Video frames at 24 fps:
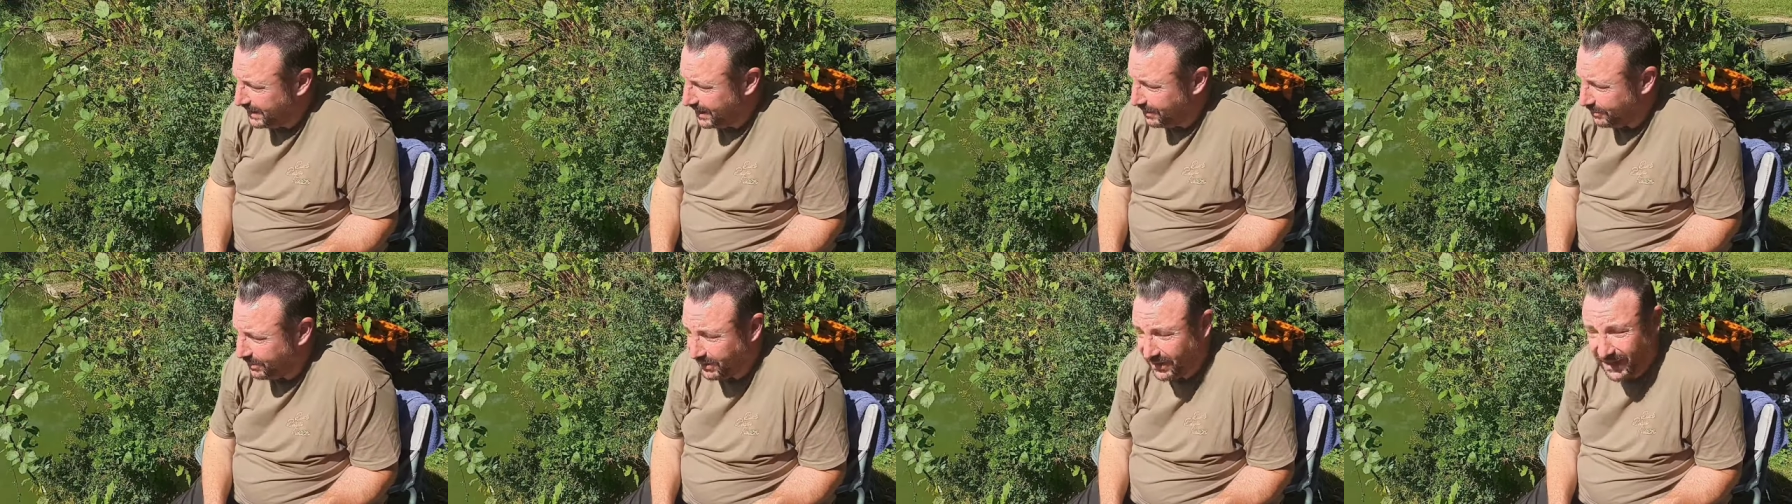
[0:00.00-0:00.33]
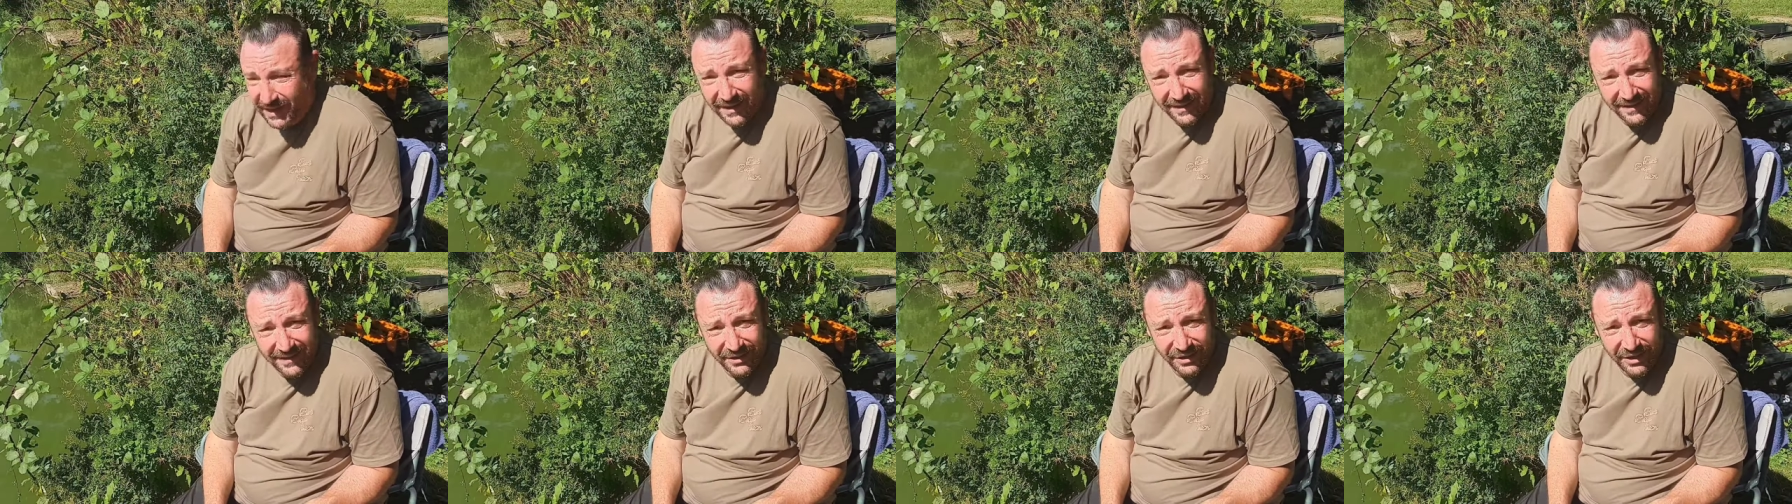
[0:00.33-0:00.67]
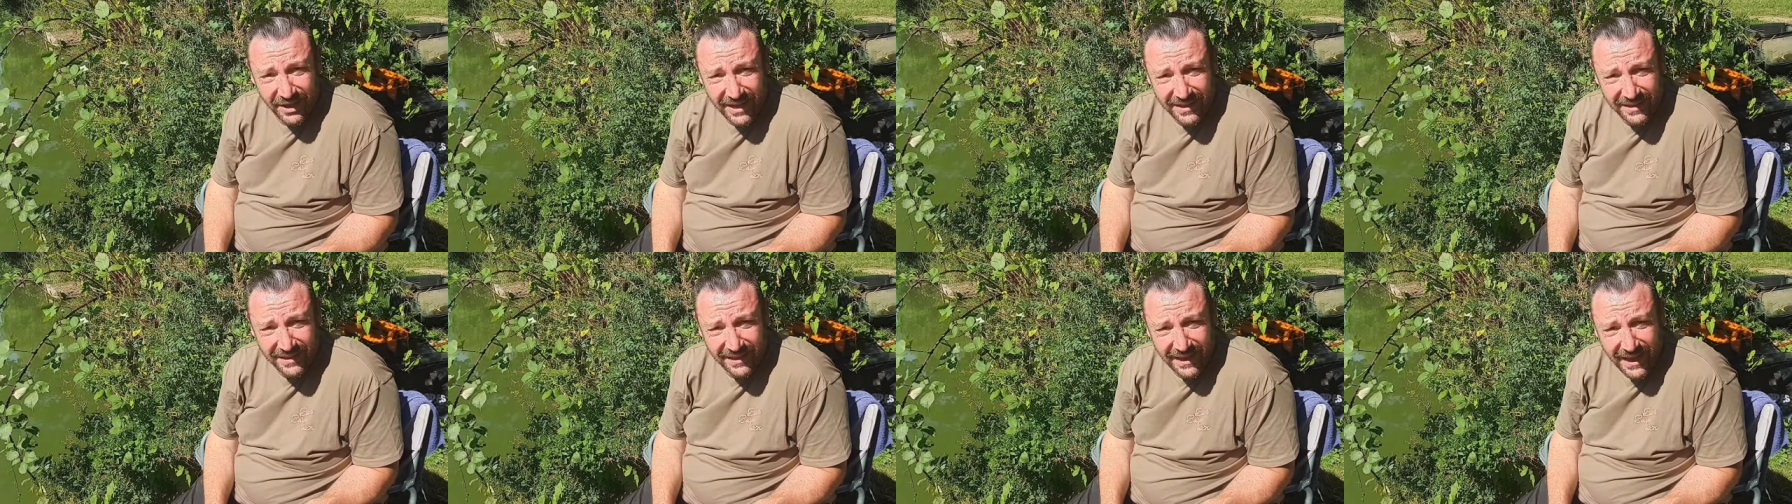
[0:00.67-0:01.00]
Uh, we're out of the
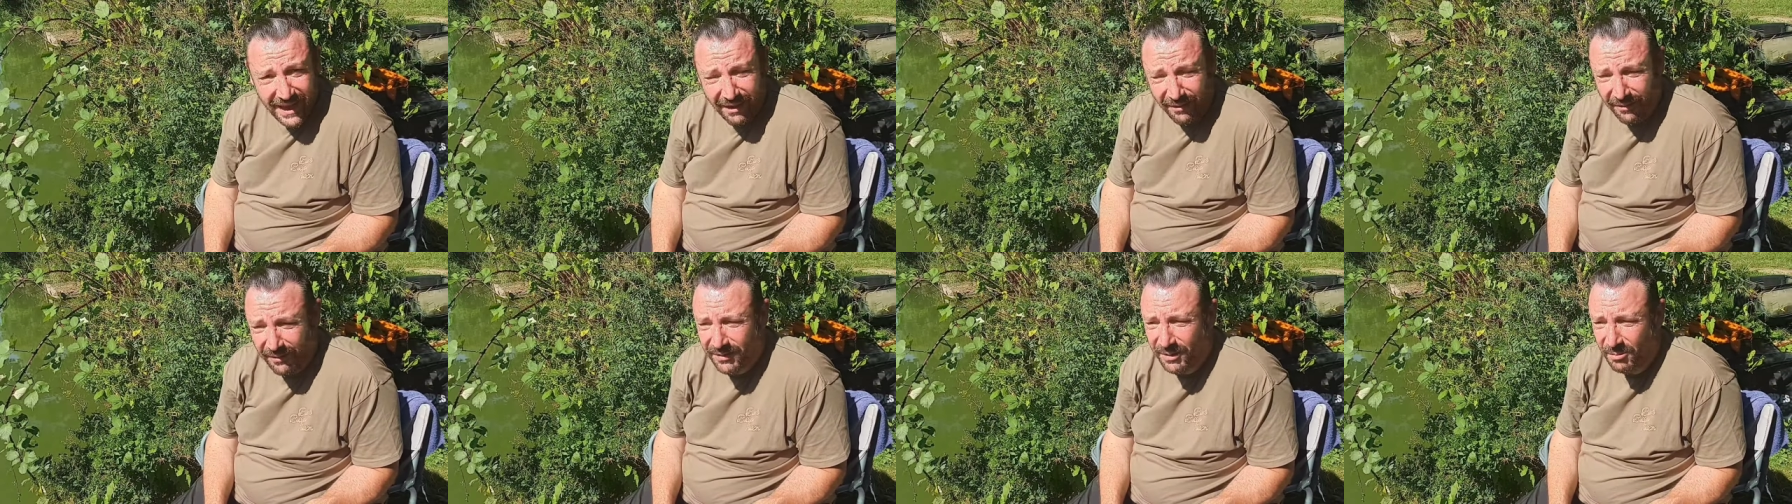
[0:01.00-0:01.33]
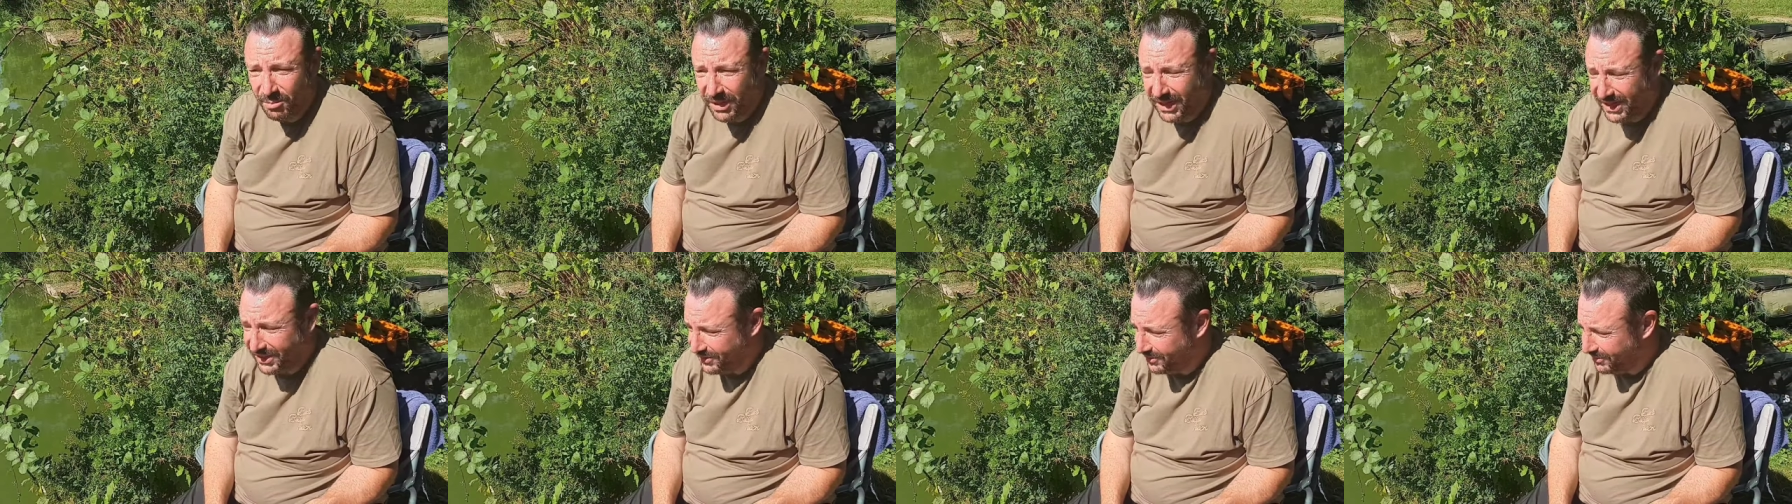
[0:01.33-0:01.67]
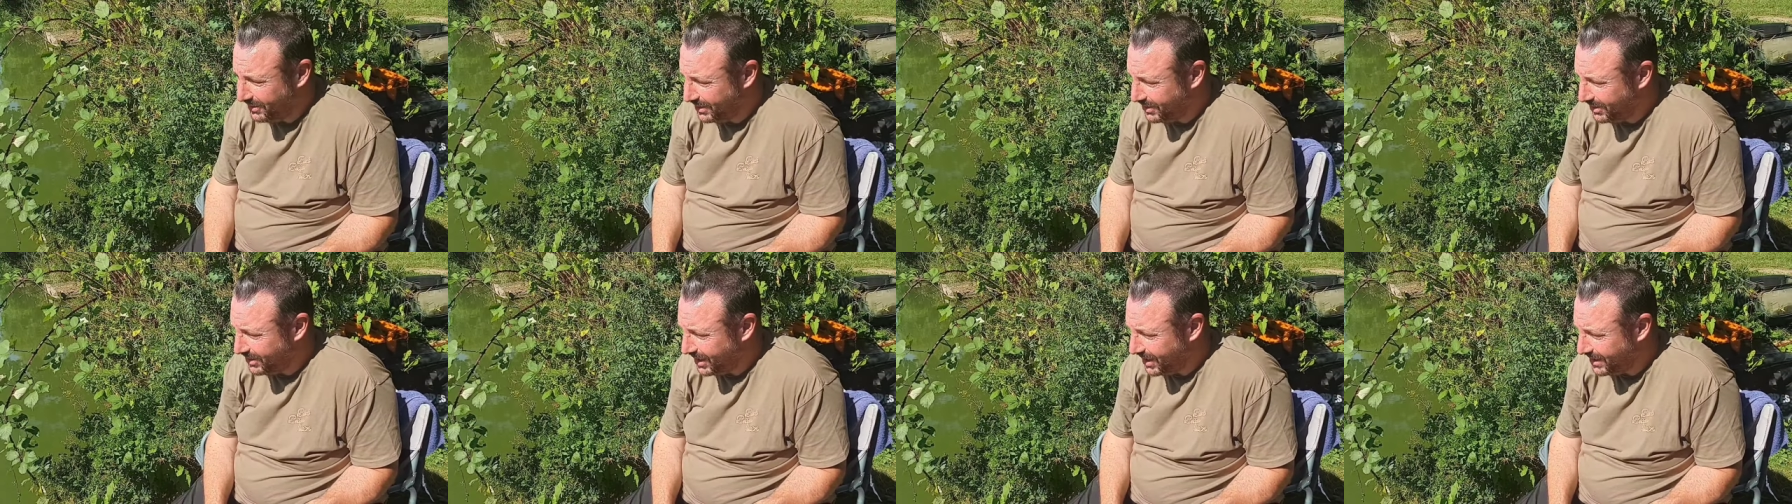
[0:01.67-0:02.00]
shed, out of the
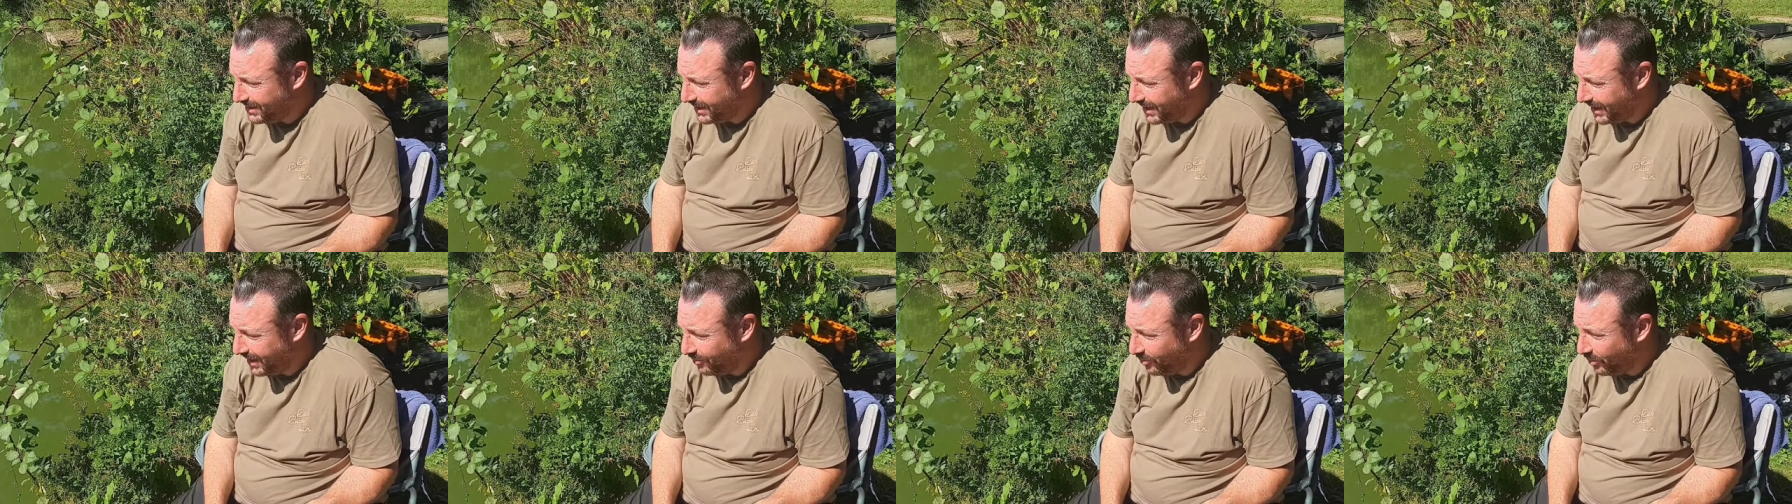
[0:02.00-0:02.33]
pleasuring shed,